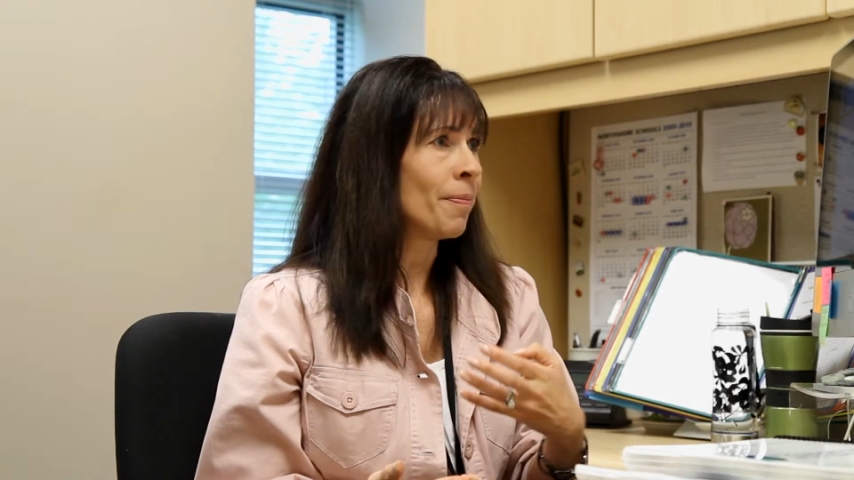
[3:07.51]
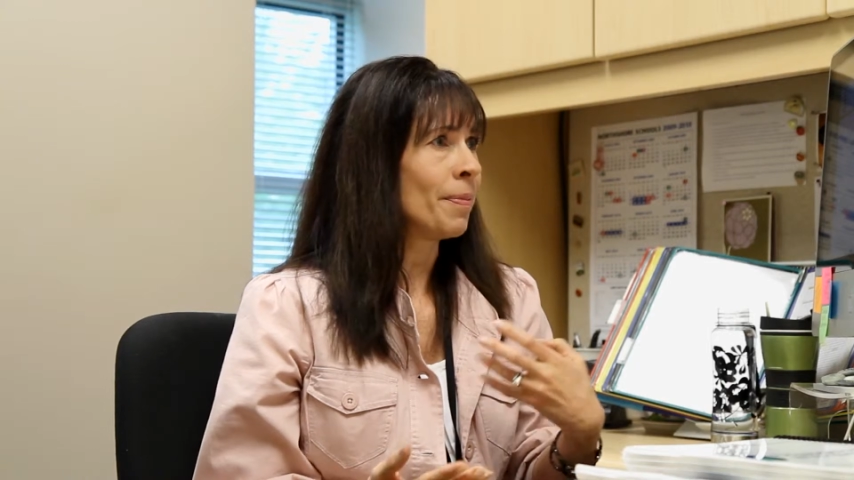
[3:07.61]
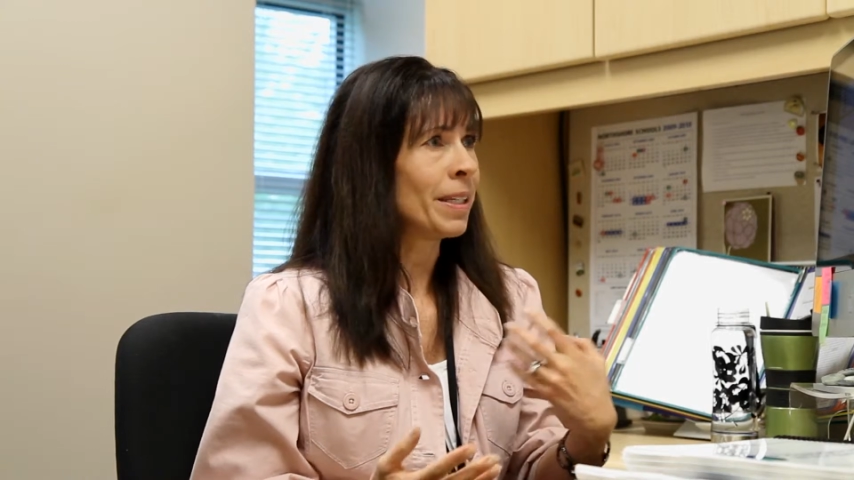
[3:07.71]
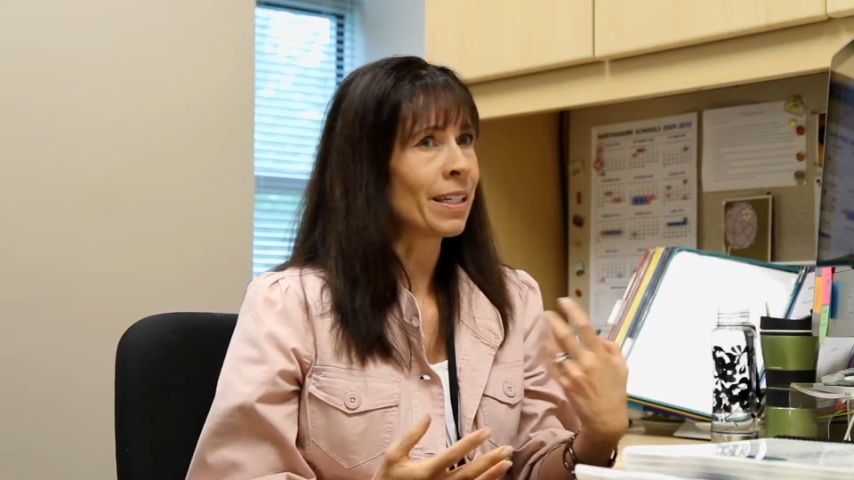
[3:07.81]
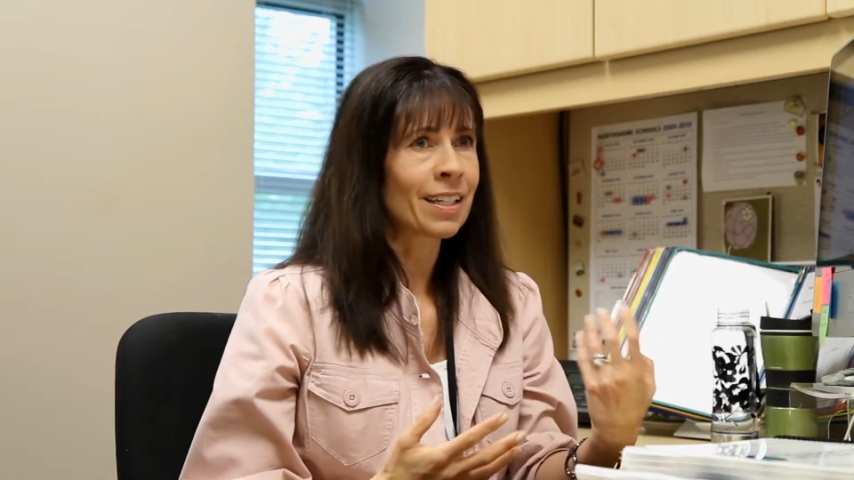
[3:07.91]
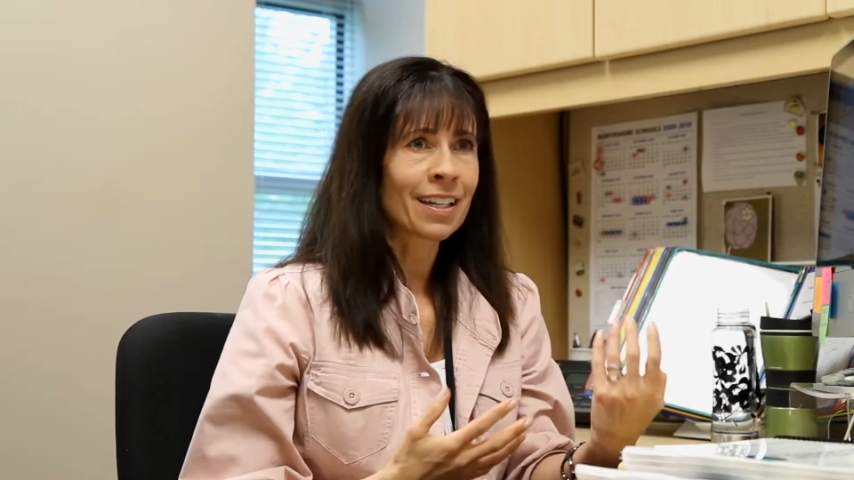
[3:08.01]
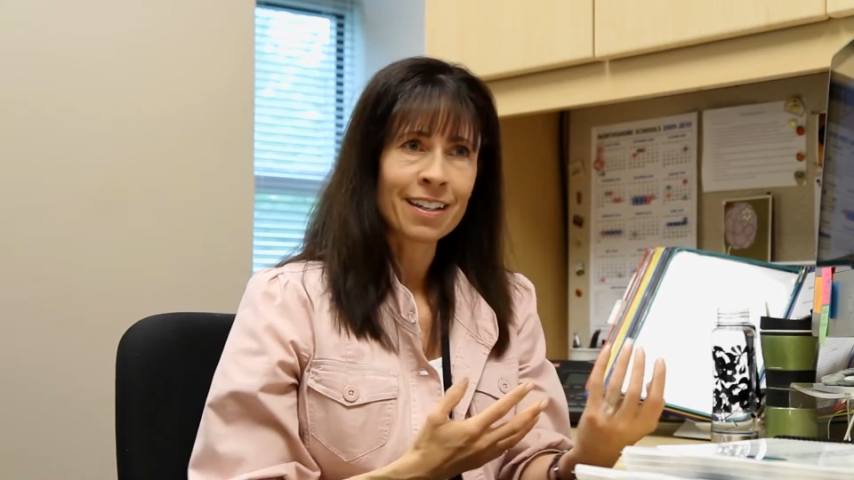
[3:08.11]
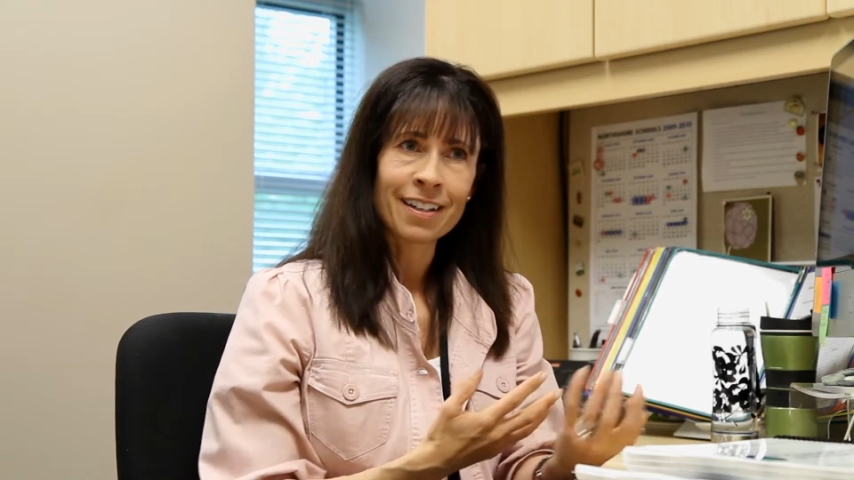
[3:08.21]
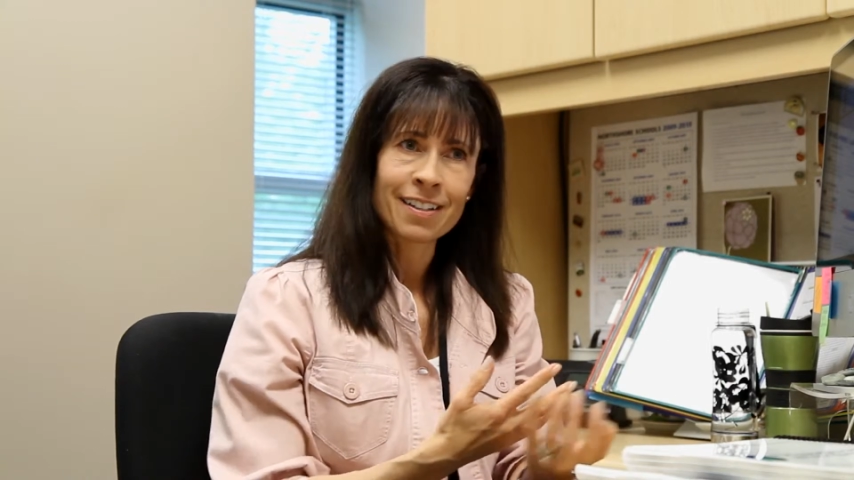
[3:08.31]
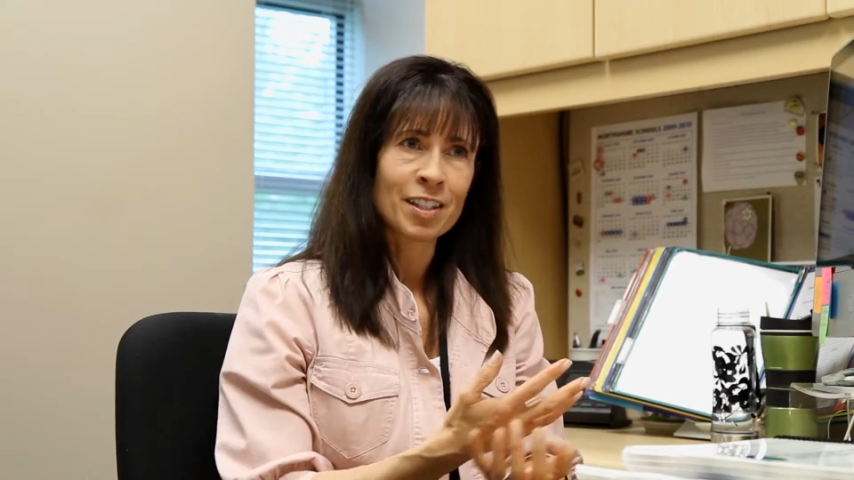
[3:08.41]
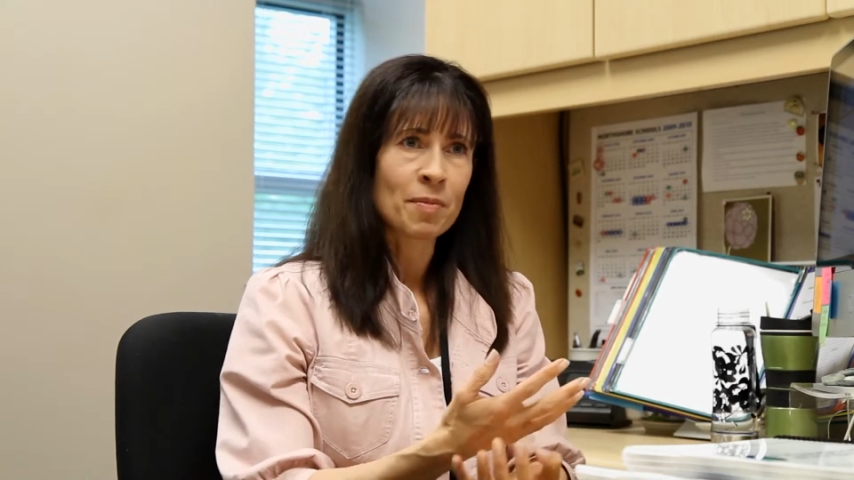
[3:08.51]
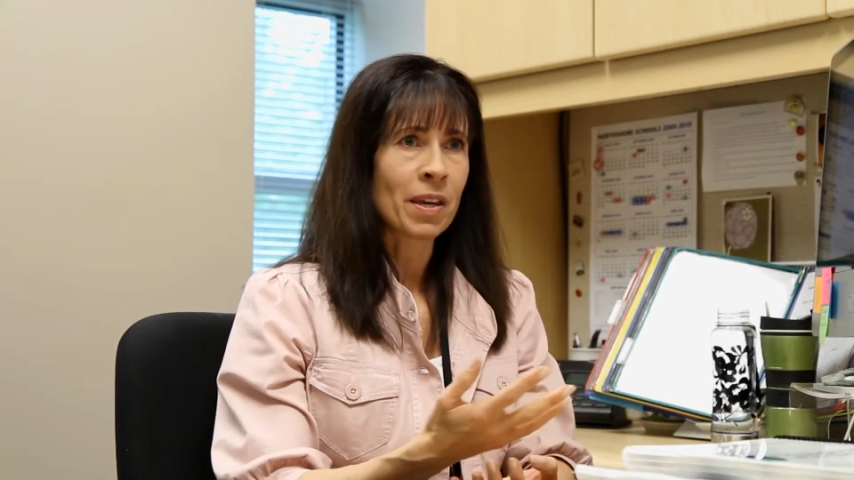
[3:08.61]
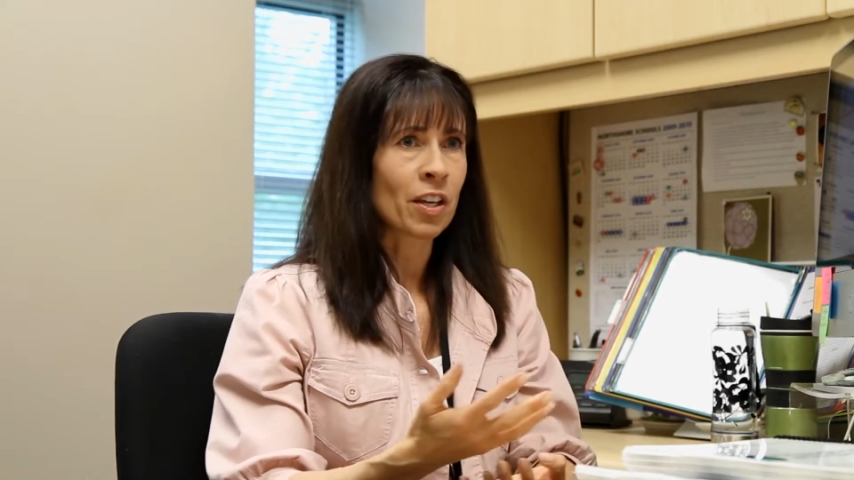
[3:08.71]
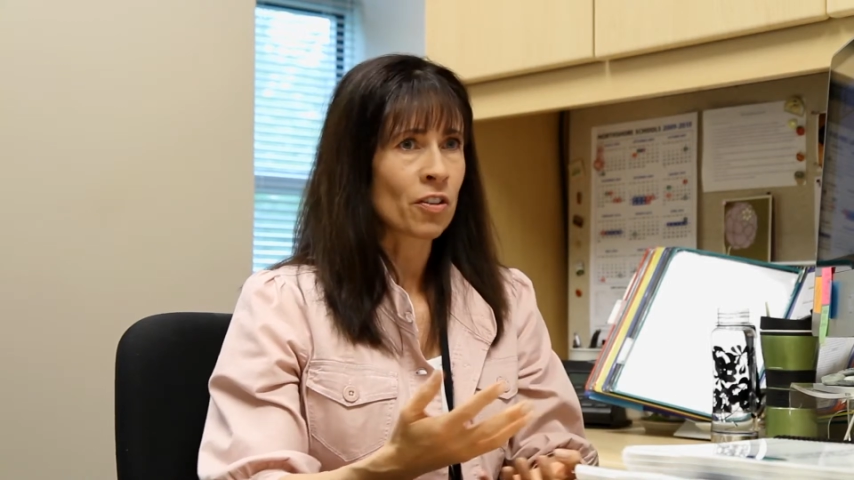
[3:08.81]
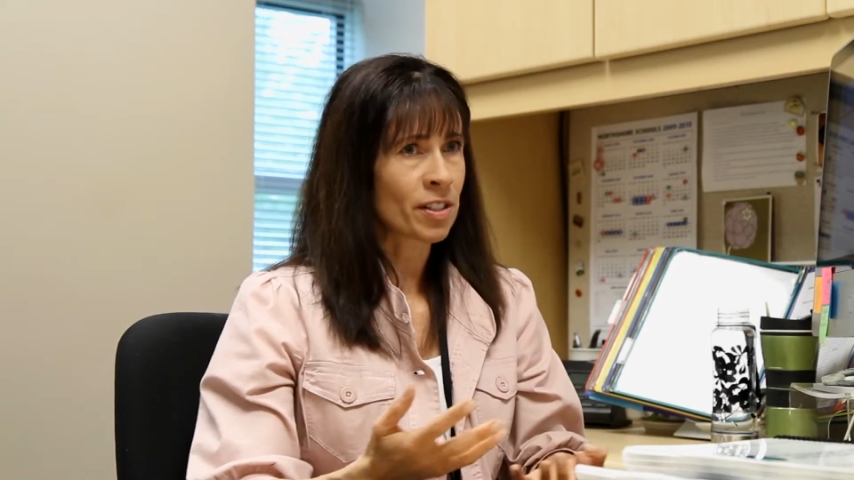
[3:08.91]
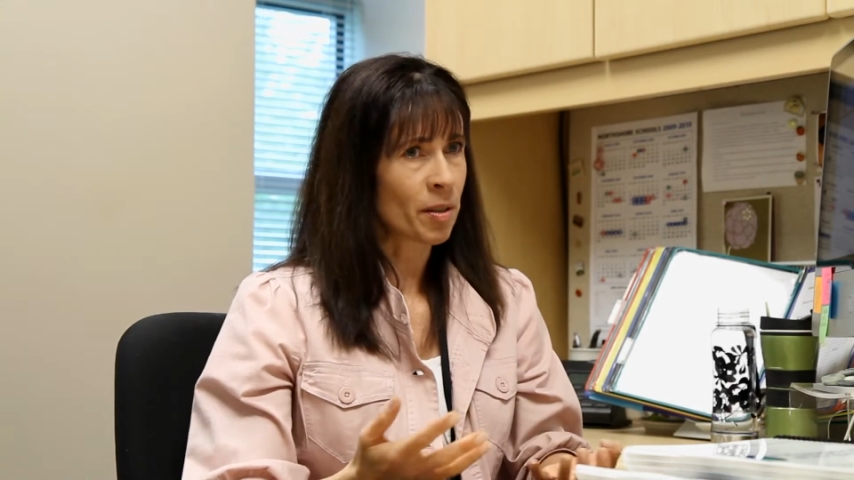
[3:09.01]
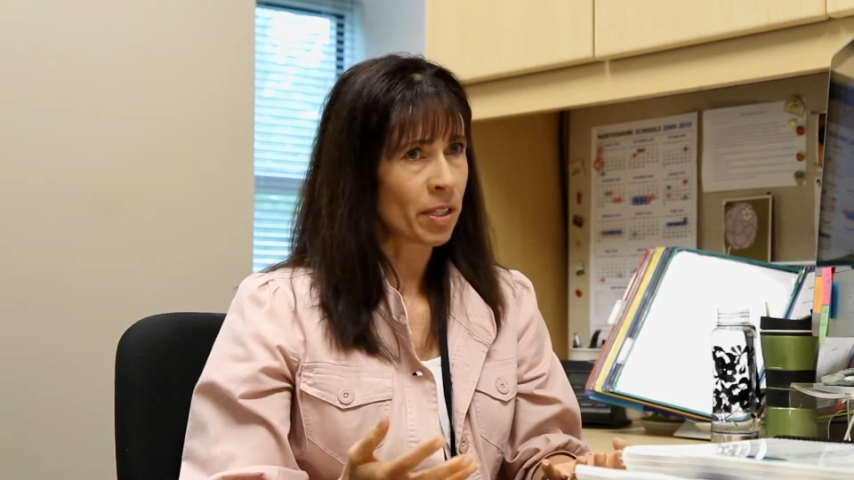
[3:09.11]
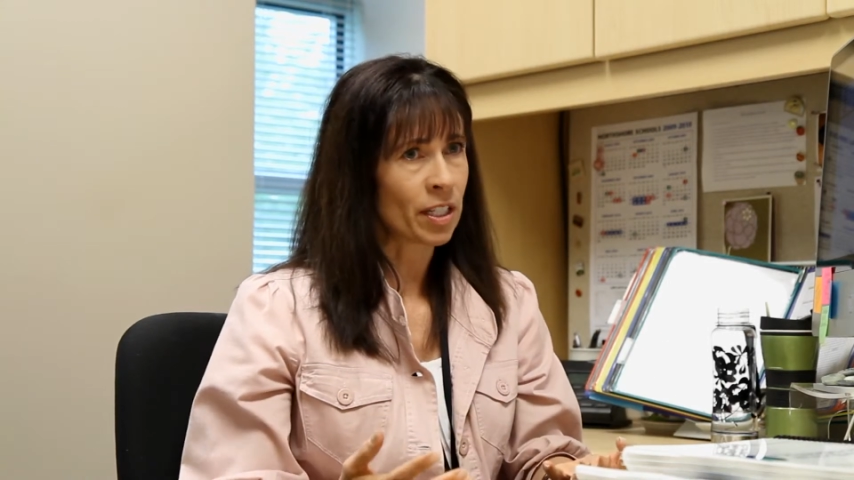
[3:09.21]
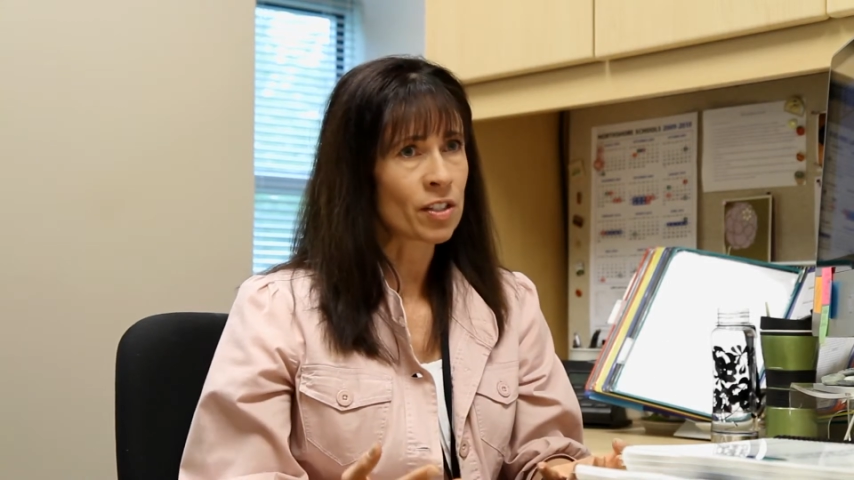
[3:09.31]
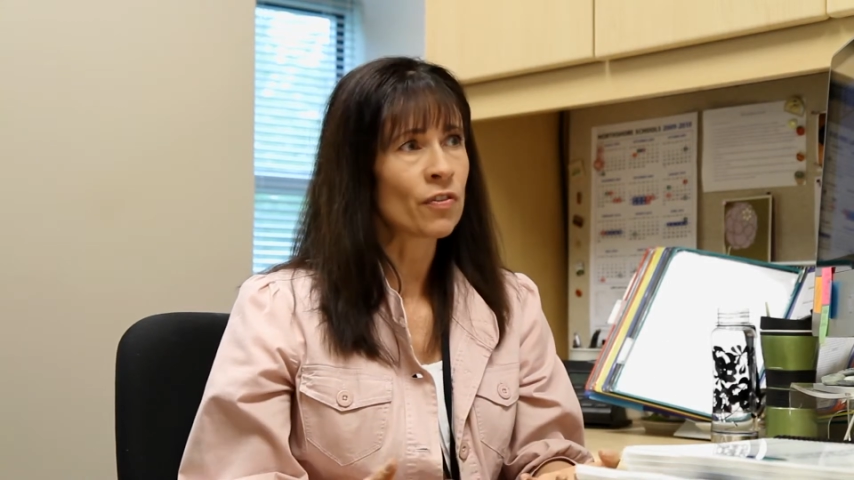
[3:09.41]
because it may hurt
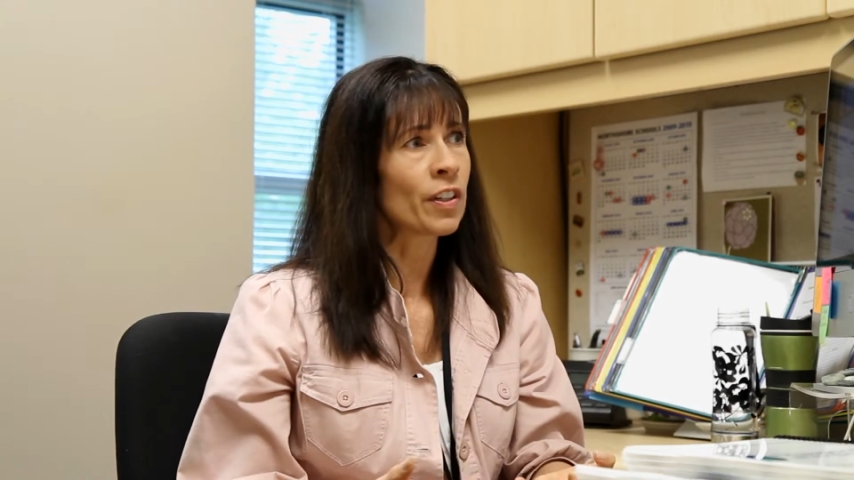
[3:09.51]
somebody's